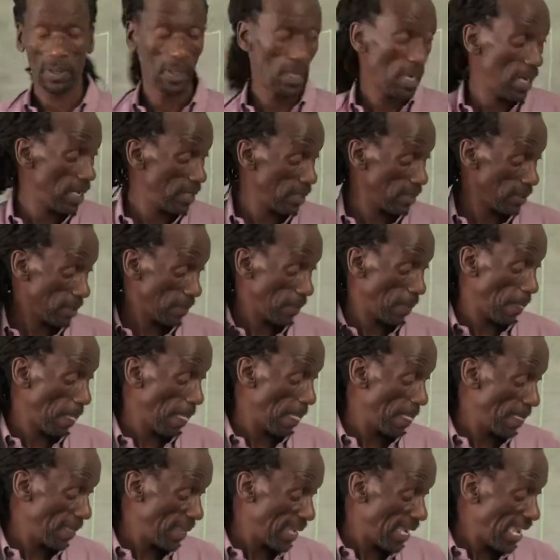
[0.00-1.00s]
Right?
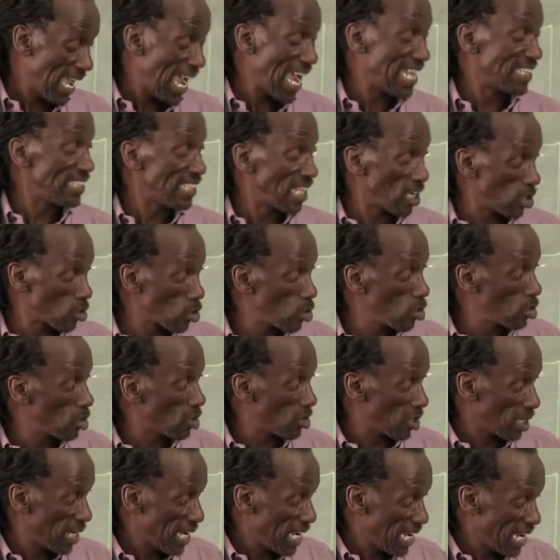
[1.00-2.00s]
And the
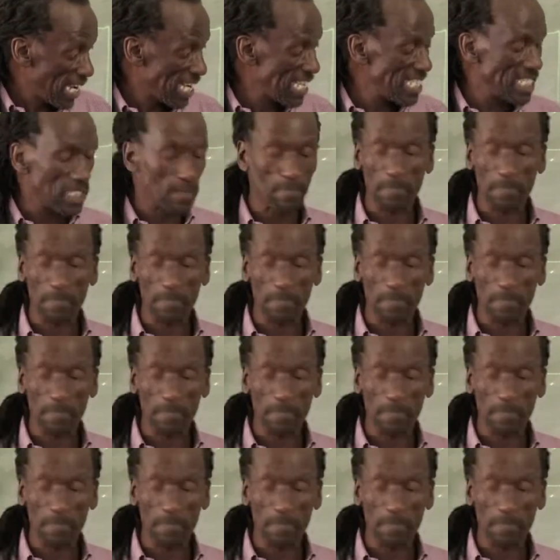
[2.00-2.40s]
rook is